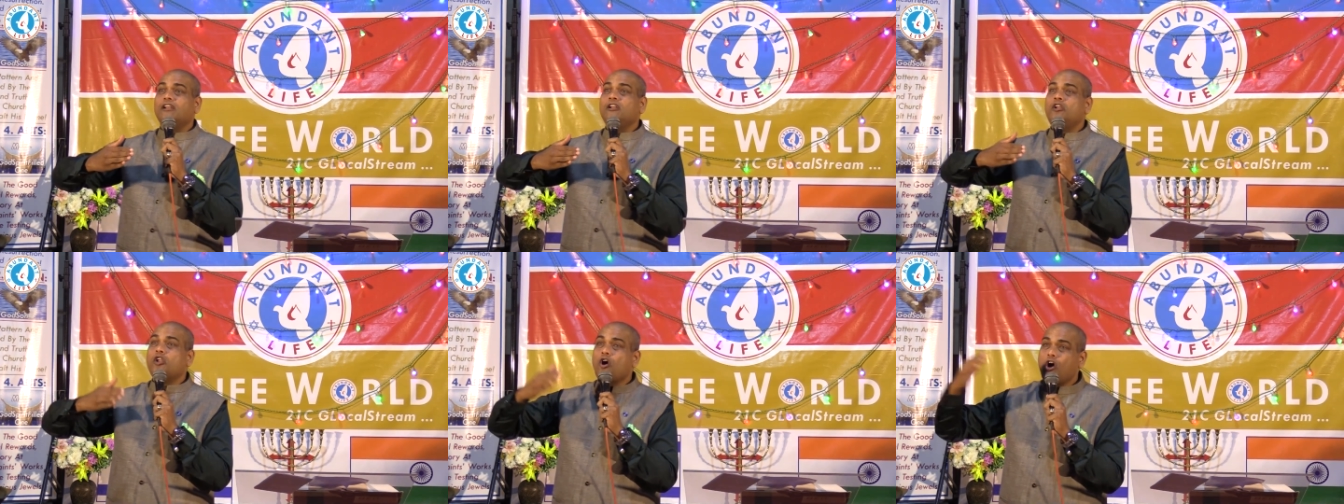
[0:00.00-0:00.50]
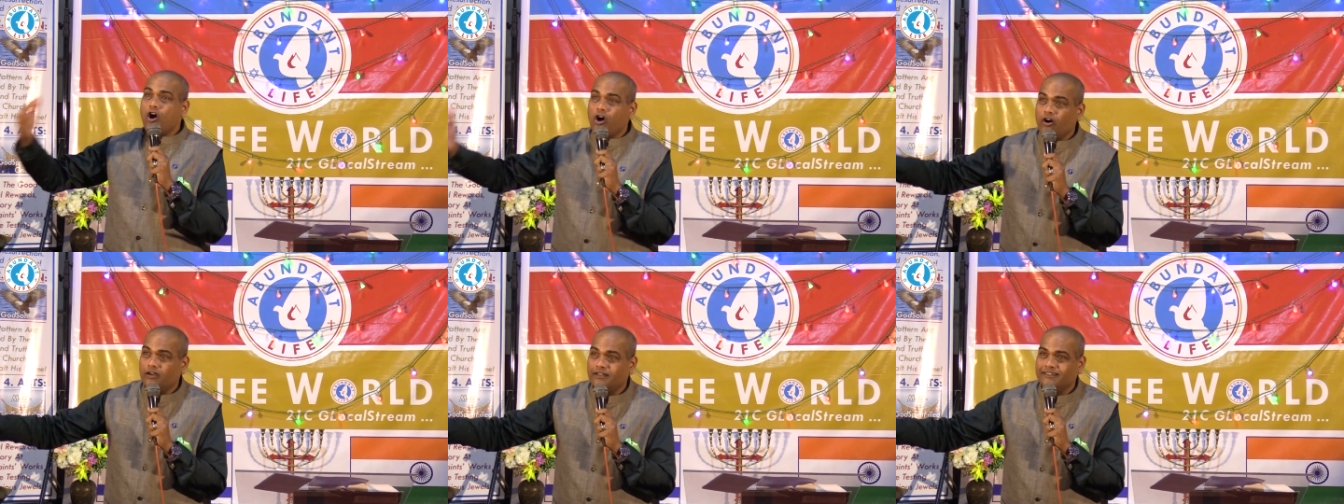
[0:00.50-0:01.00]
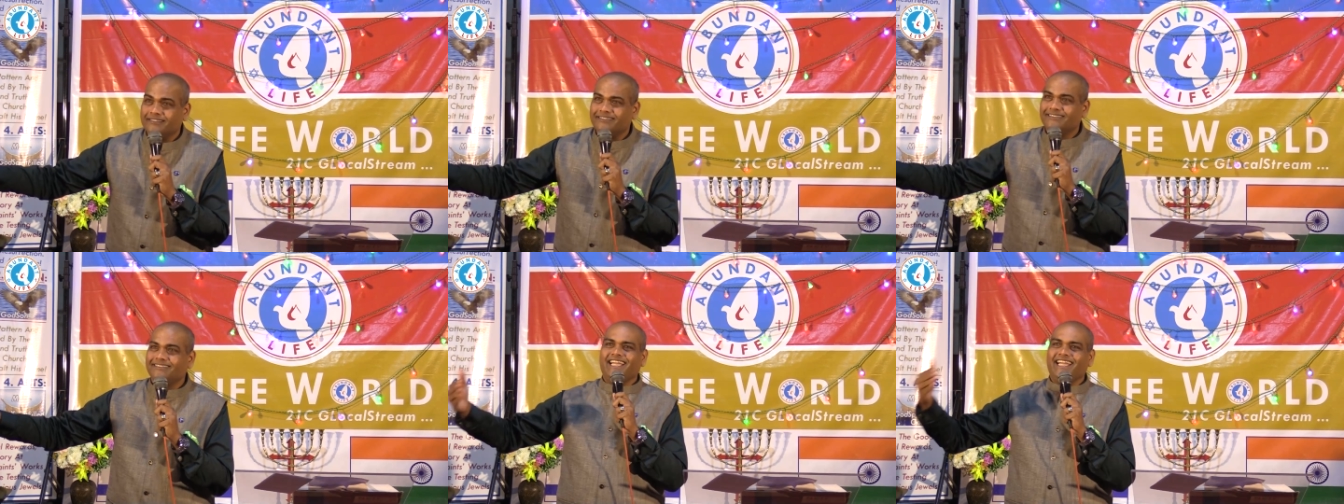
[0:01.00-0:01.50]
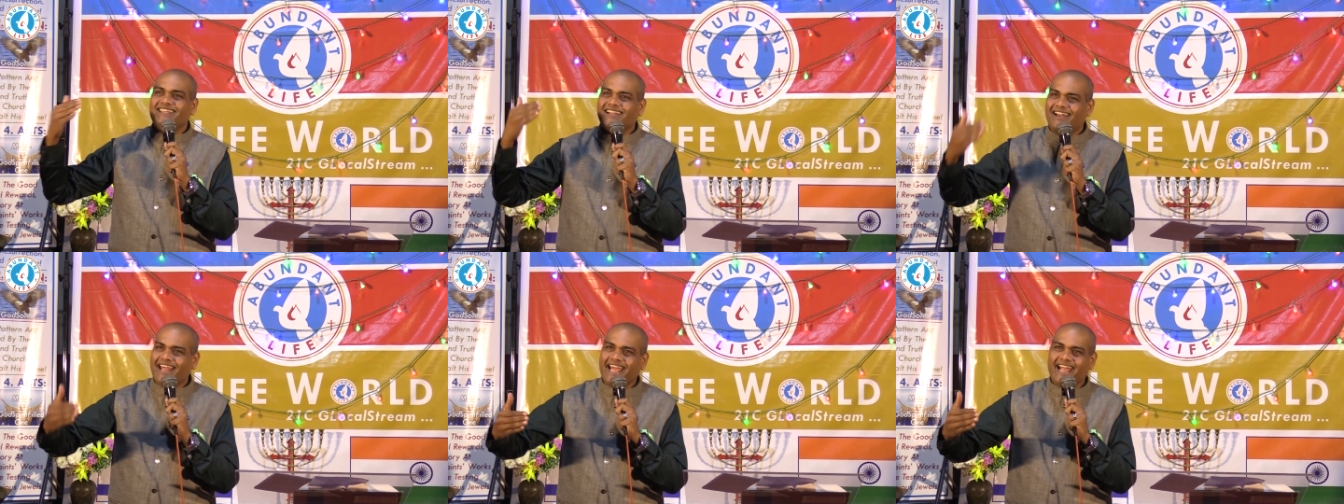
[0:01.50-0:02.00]
long in the
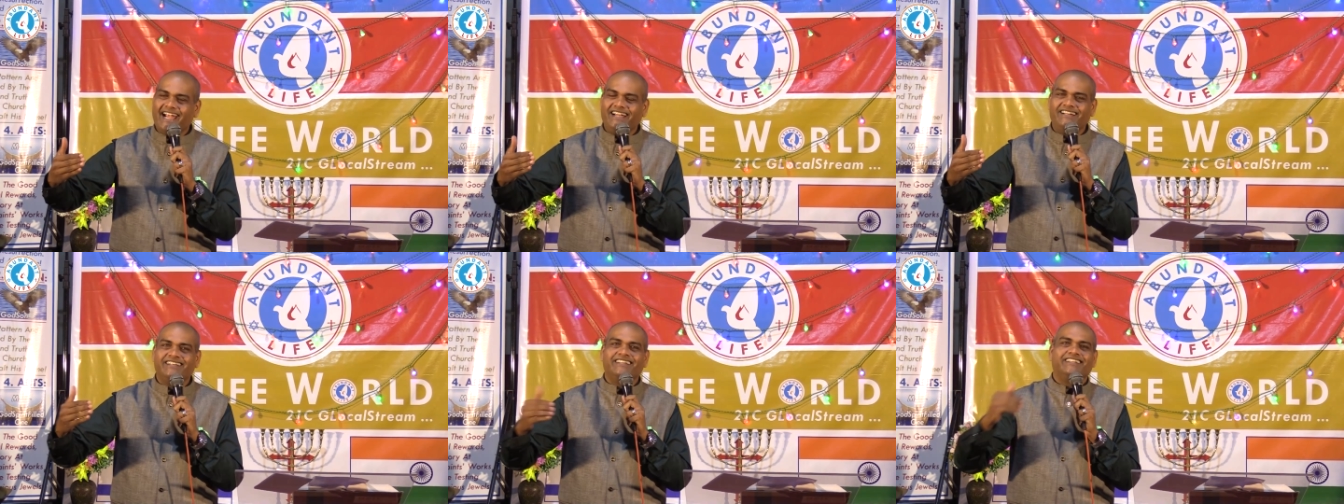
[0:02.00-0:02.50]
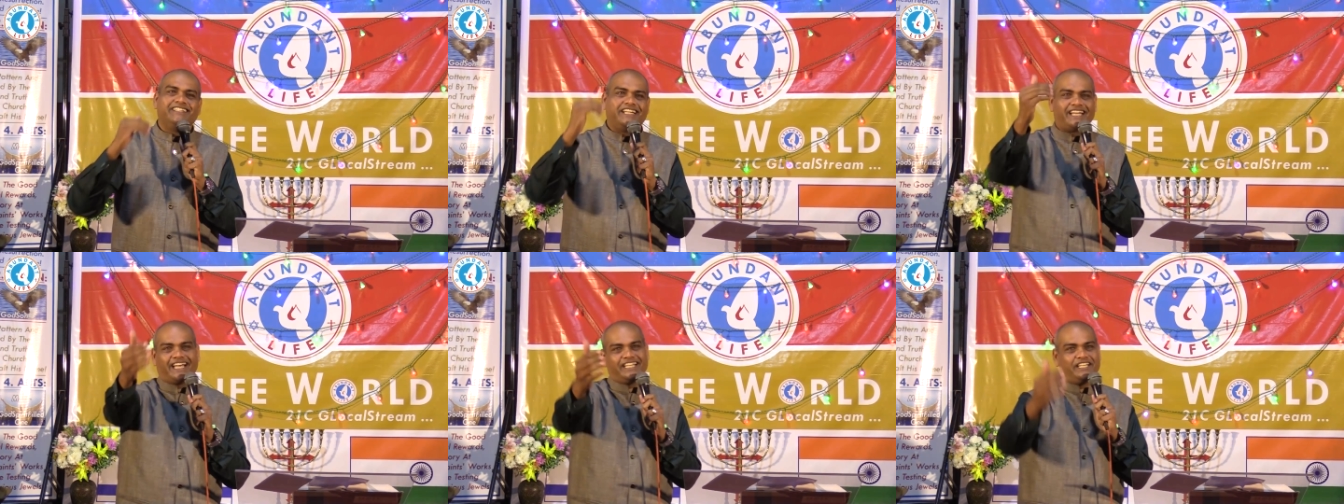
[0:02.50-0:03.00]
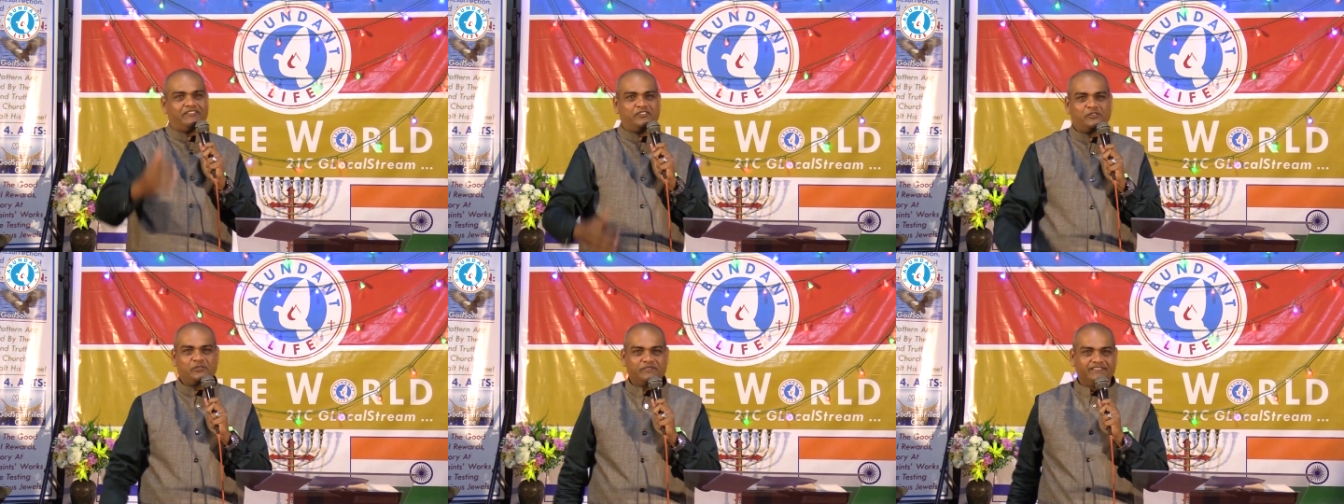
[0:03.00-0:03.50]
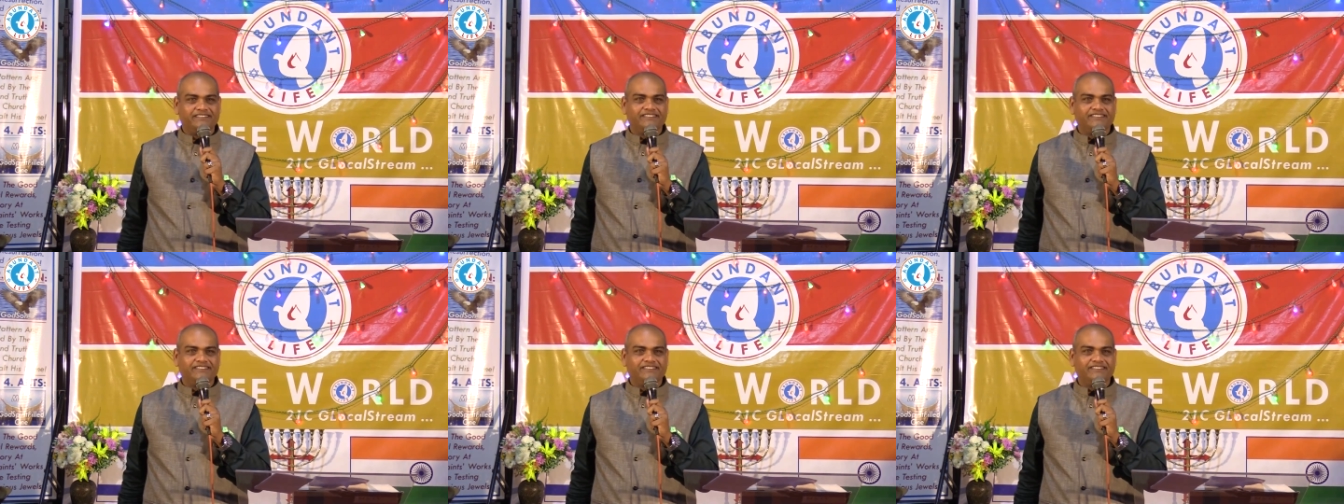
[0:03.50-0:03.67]
land that I give you.